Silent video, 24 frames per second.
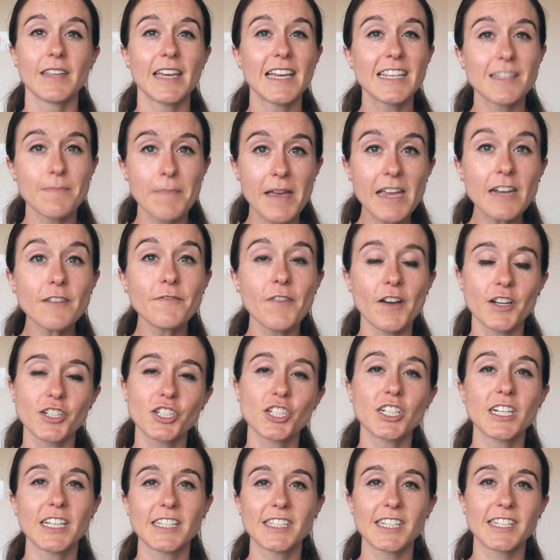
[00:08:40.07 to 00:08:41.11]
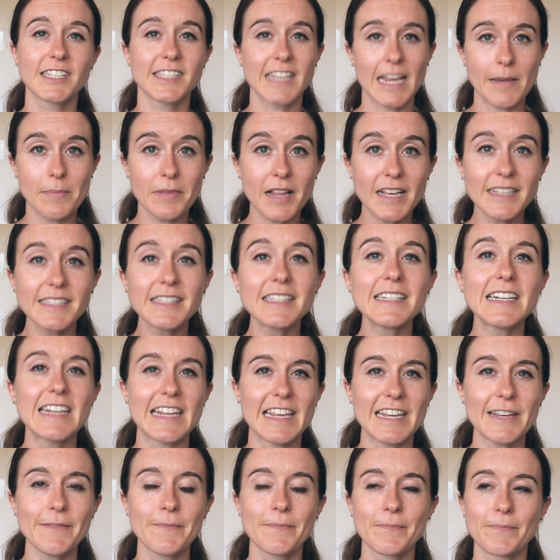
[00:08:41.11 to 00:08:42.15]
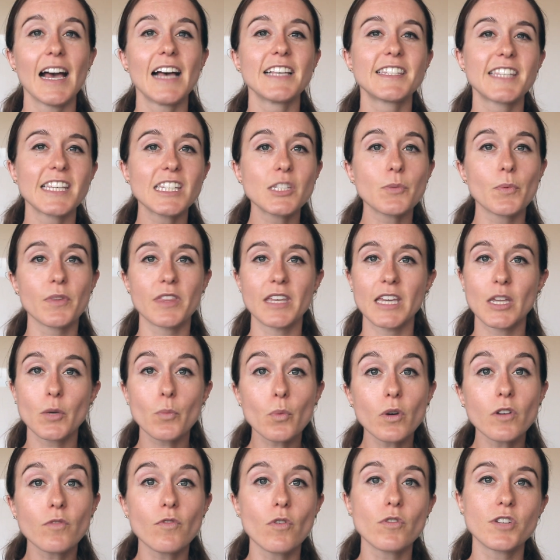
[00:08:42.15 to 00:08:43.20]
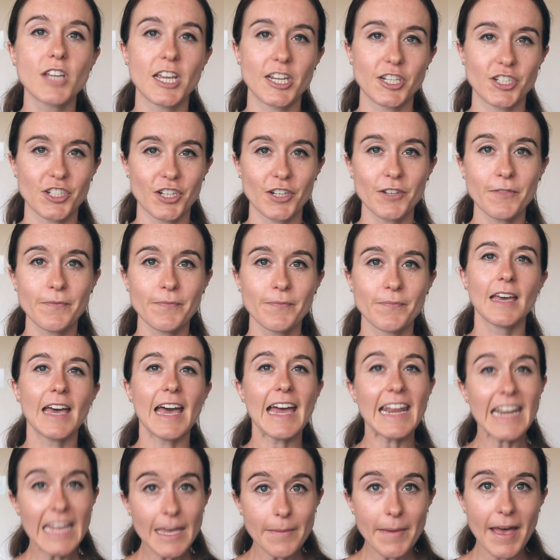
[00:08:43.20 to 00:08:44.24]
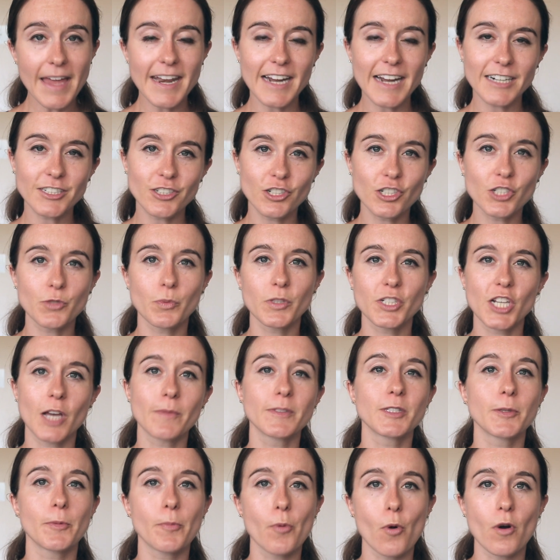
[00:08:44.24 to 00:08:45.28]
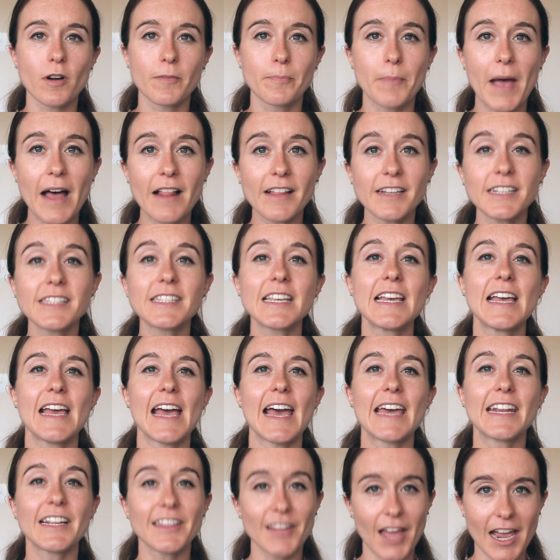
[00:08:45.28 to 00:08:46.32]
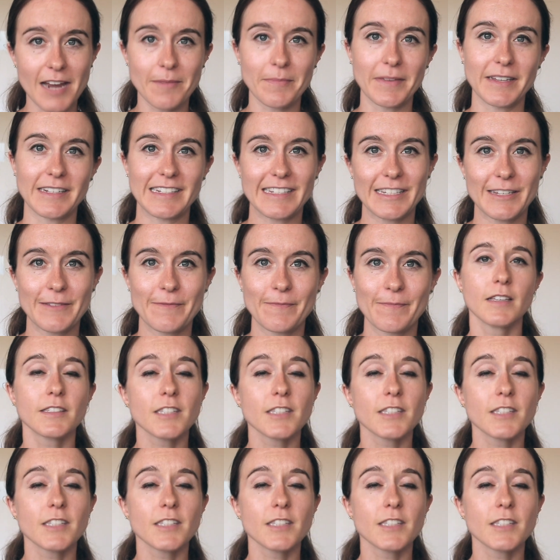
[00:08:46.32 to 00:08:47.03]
Its main function is to stabilize the knee, assist with inward rotation, and hip adductors, which help support balance and alignment.